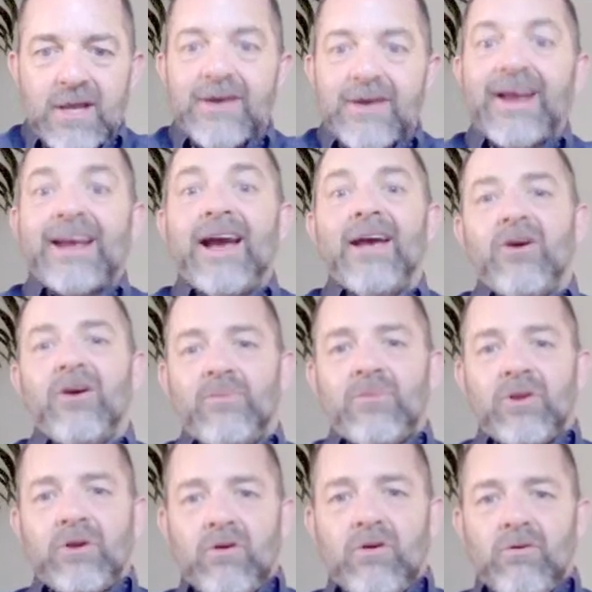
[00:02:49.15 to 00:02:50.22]
Like I go up
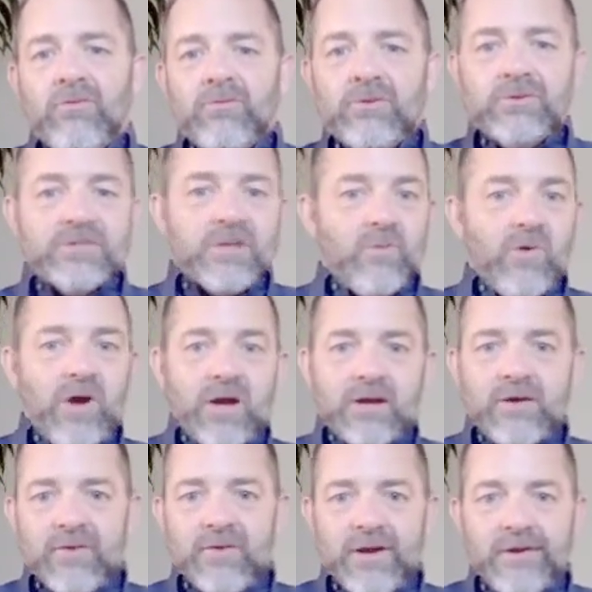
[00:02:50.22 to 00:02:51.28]
there to Whole Foods and I'm walking
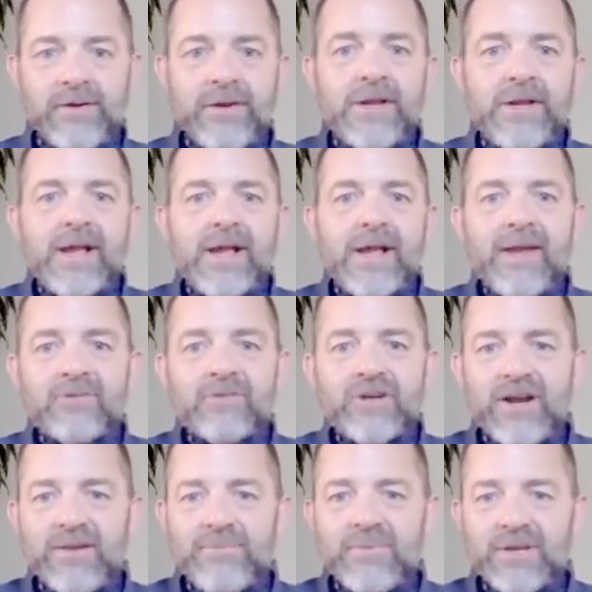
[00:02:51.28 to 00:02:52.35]
around and I'm
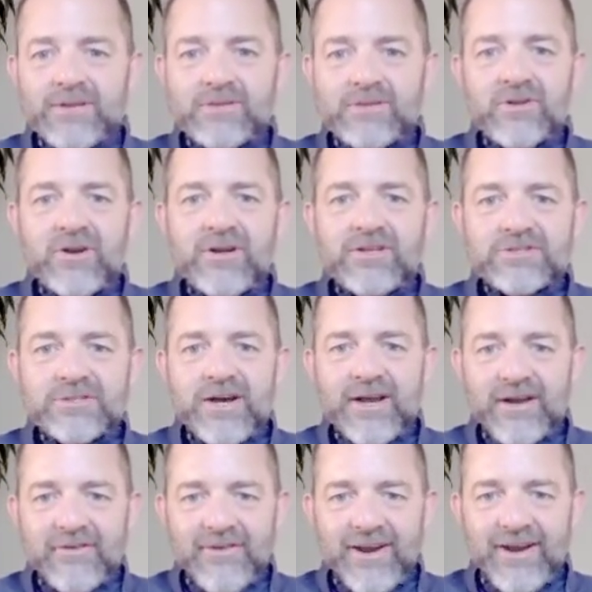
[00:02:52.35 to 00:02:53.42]
trying to pick the shortest
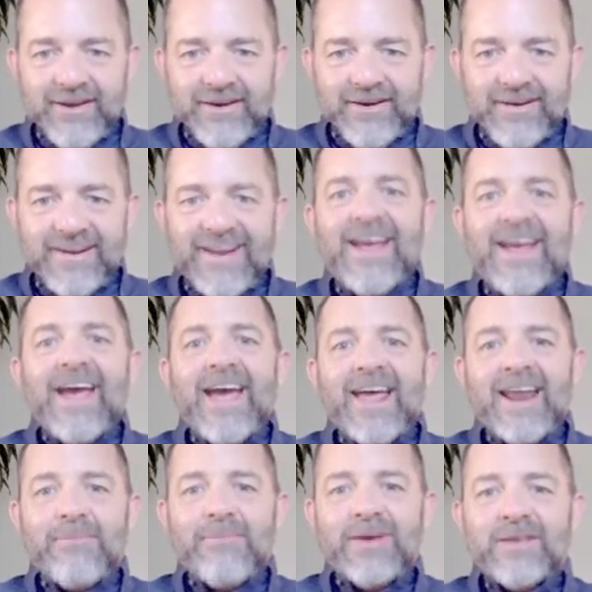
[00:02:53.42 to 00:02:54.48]
line, right? And
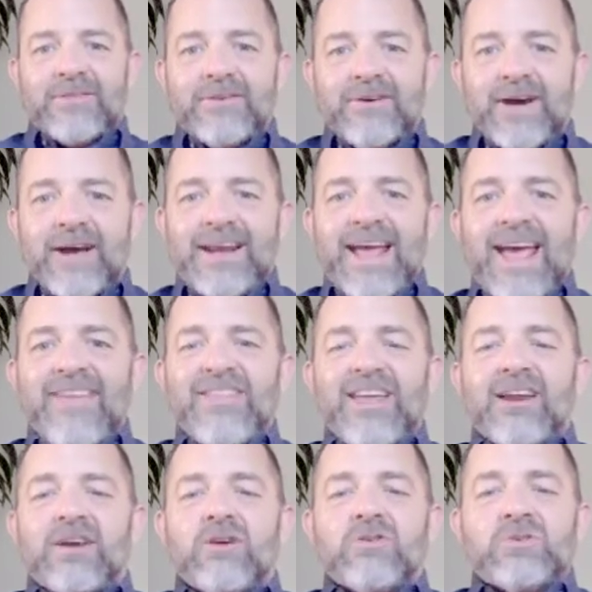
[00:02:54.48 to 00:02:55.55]
I pick the line and then
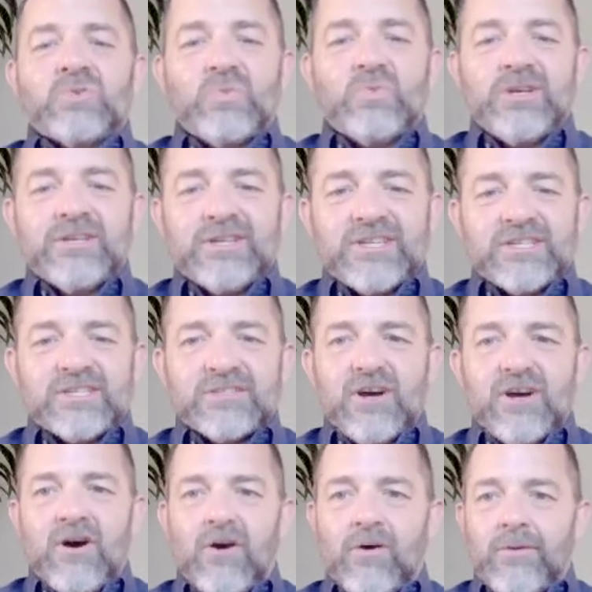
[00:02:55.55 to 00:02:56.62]
it goes really
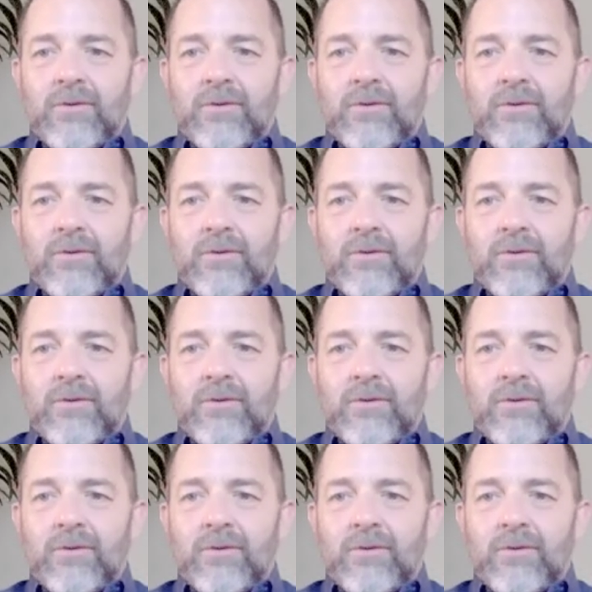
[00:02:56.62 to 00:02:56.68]
slow.